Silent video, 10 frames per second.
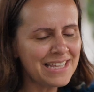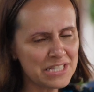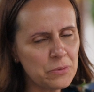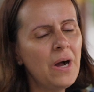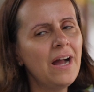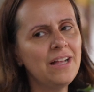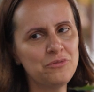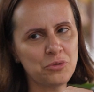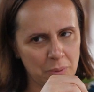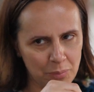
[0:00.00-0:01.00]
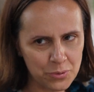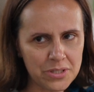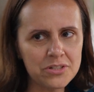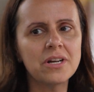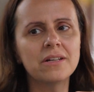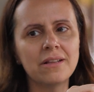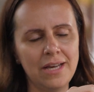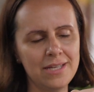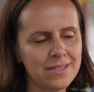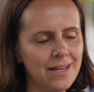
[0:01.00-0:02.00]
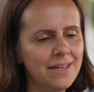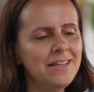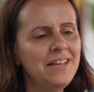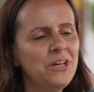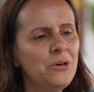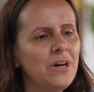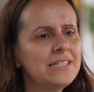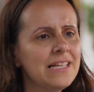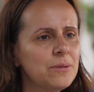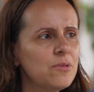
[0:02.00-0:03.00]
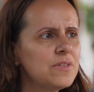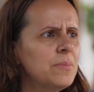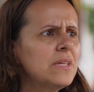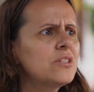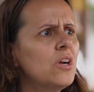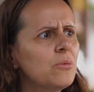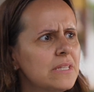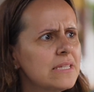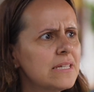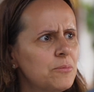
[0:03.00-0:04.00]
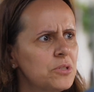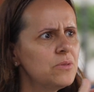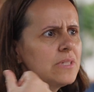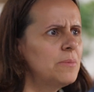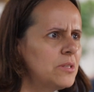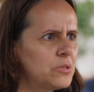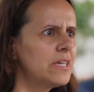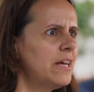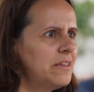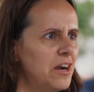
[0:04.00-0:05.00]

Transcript: takes a while for people to internalize that. Or I tell them, if something's wrong with this arm, do you do something to the other